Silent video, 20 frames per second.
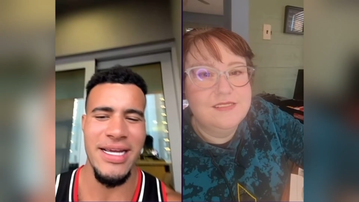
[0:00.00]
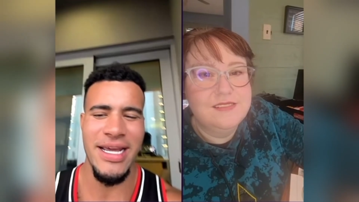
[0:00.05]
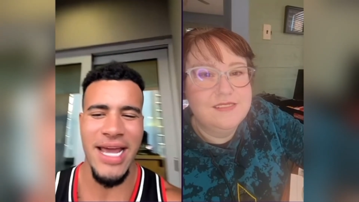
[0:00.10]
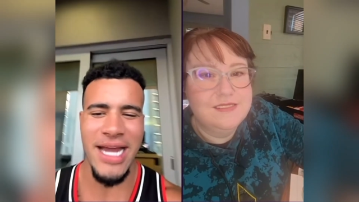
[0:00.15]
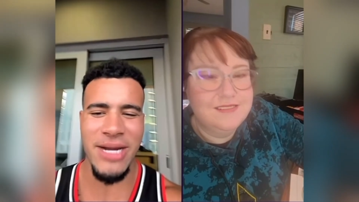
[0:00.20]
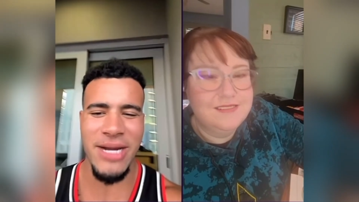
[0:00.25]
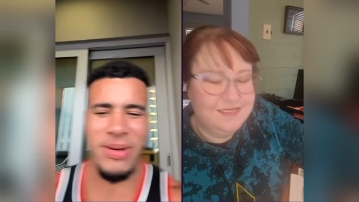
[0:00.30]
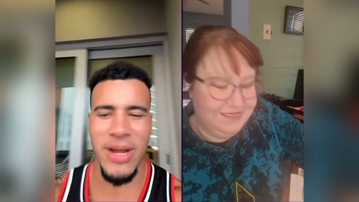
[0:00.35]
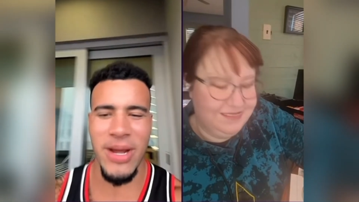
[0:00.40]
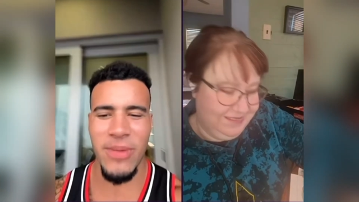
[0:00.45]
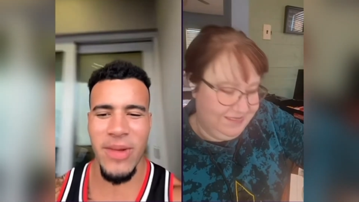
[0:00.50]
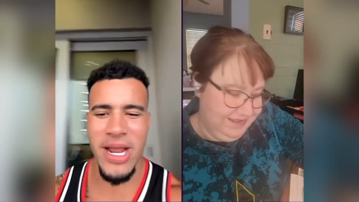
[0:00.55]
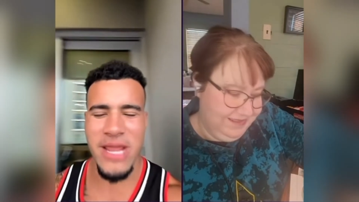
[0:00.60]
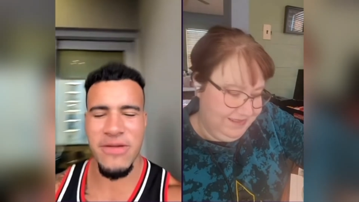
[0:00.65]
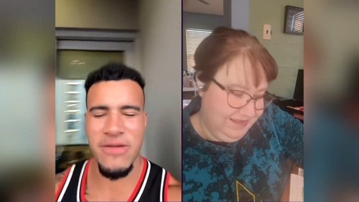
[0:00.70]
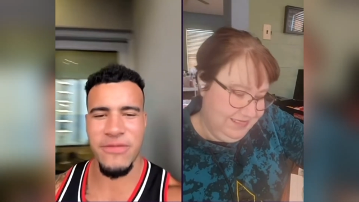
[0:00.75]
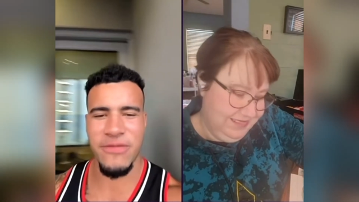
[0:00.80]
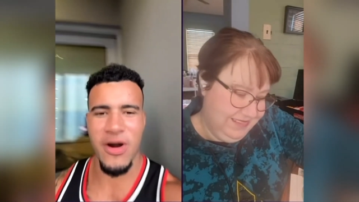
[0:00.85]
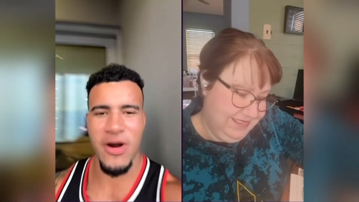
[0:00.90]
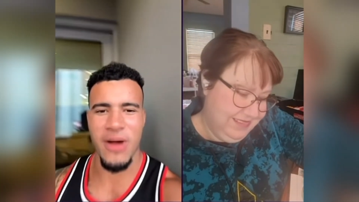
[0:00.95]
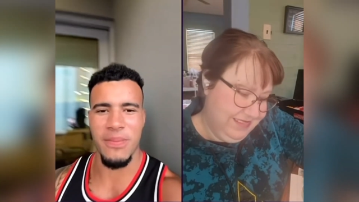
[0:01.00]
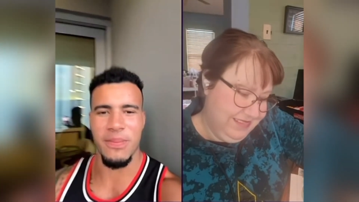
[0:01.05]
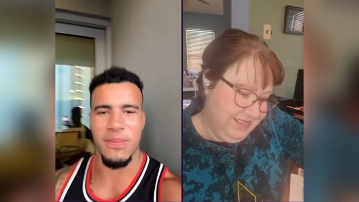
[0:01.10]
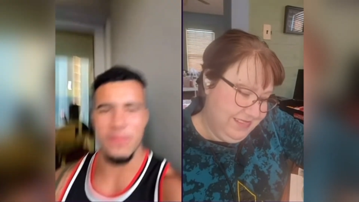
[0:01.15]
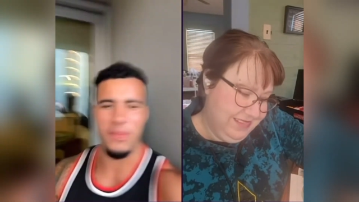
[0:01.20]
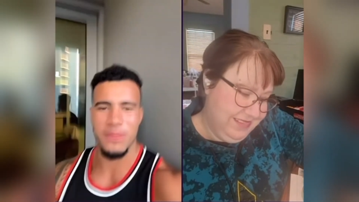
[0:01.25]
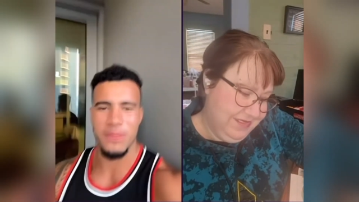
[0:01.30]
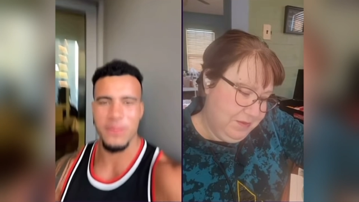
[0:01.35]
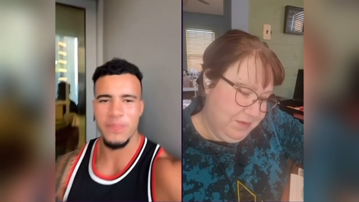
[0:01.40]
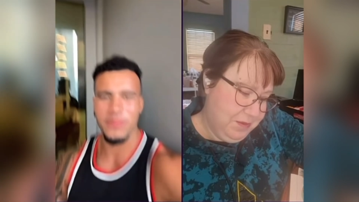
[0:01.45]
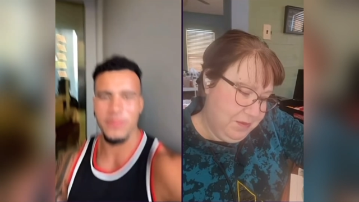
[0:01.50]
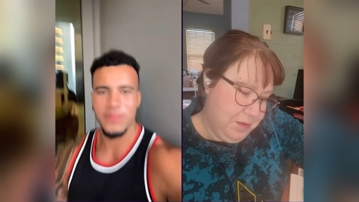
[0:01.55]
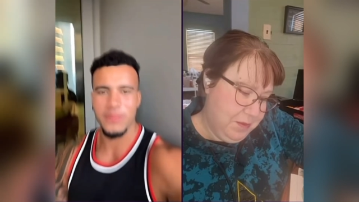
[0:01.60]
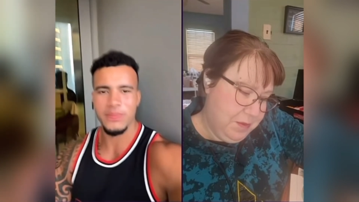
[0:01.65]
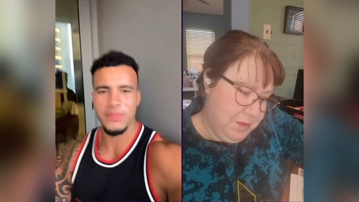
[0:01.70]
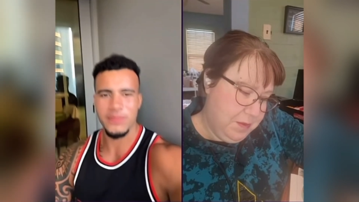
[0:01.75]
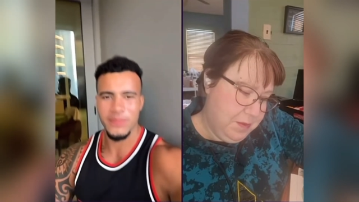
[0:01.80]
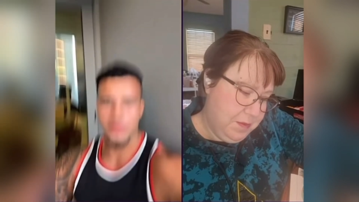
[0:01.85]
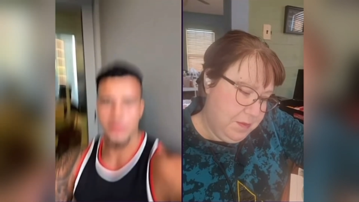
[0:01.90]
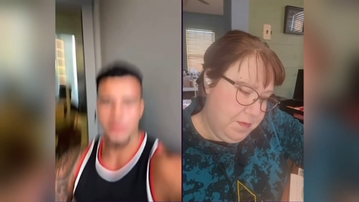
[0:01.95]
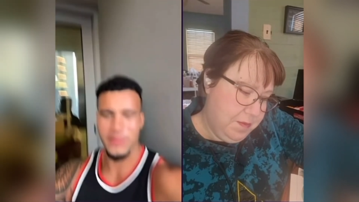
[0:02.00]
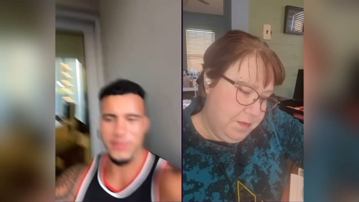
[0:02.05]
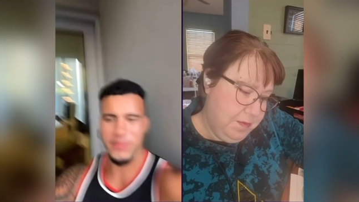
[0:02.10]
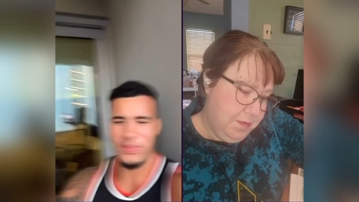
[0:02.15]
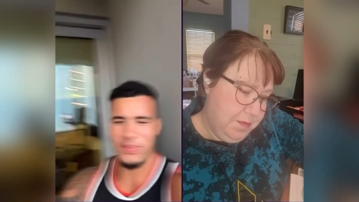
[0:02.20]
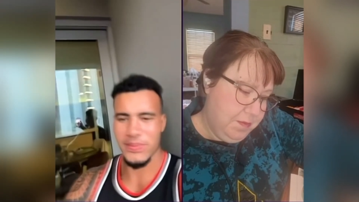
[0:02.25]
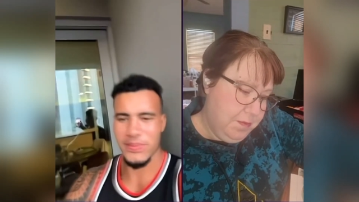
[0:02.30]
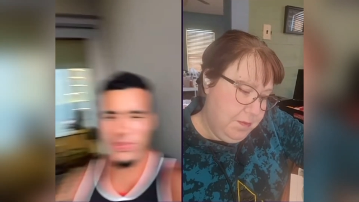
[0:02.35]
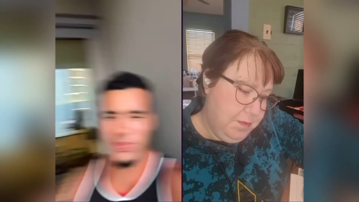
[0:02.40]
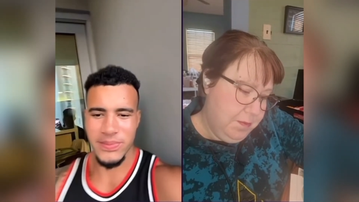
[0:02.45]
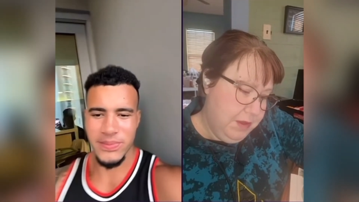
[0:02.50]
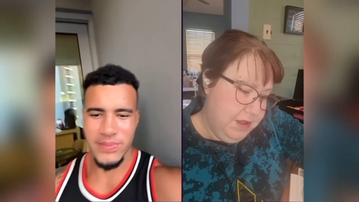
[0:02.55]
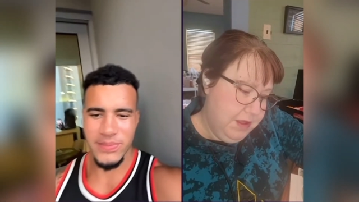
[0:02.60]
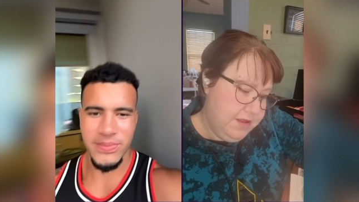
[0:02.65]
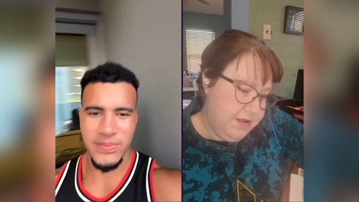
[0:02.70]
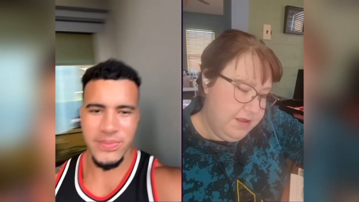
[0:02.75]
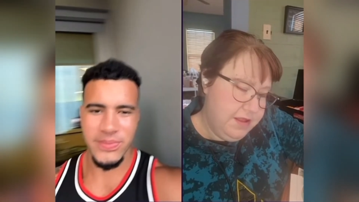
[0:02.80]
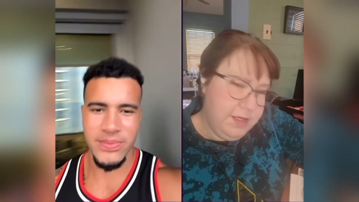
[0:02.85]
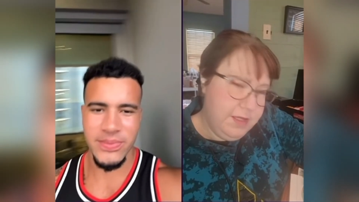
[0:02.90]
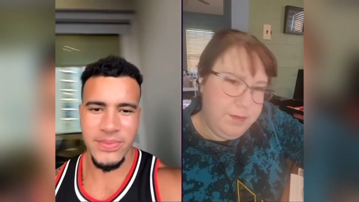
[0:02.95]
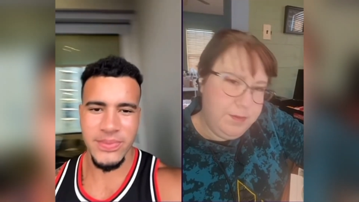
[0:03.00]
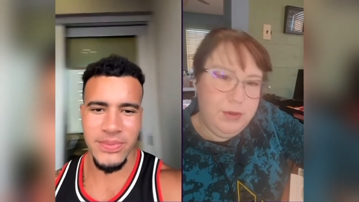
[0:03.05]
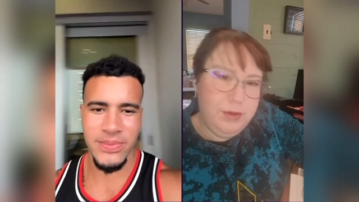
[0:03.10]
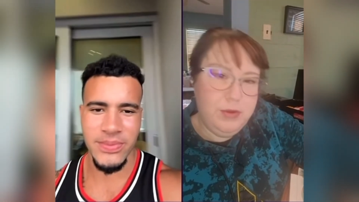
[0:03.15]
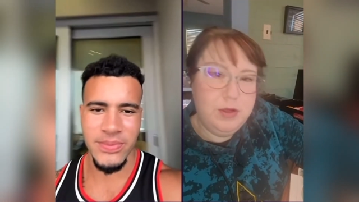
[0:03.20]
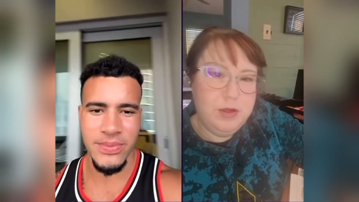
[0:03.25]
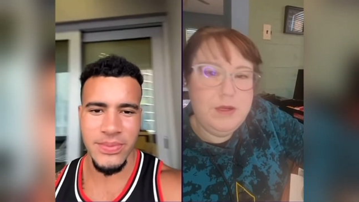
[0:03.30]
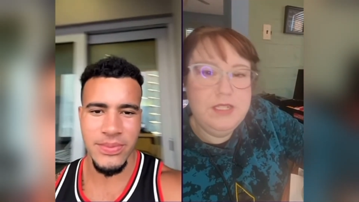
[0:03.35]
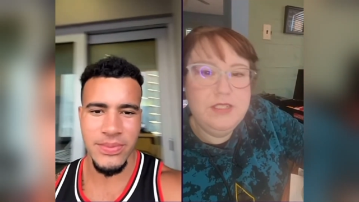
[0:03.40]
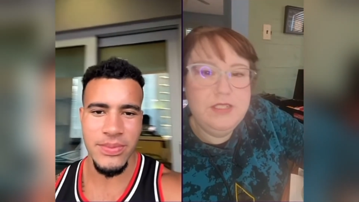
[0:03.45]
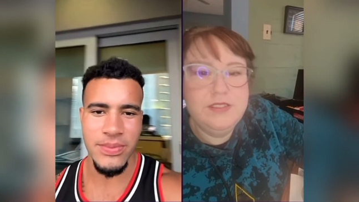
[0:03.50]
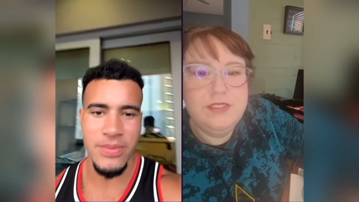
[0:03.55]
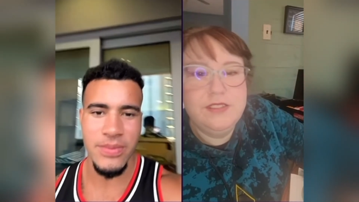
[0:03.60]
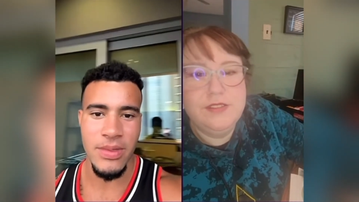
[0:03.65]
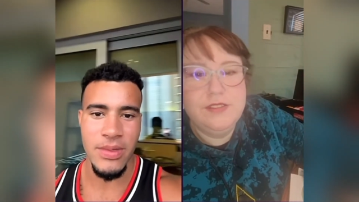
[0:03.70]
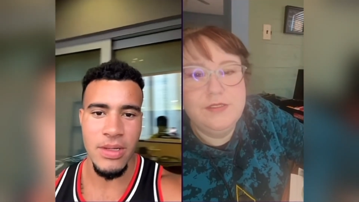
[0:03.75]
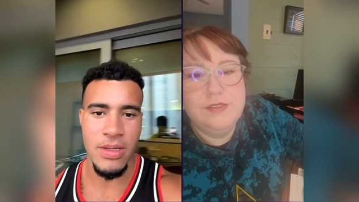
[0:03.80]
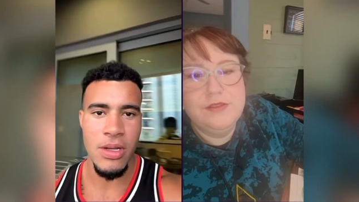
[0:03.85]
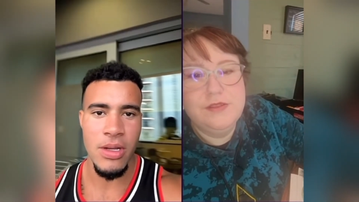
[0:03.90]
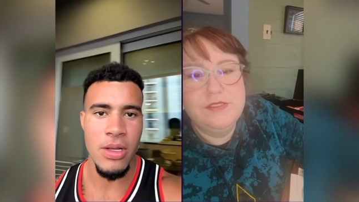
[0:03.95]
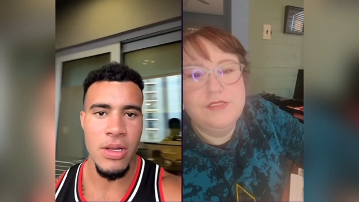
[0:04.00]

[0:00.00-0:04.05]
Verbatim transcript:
Speaker 1: Anyway, where are you from? Mississippi. What about yourself?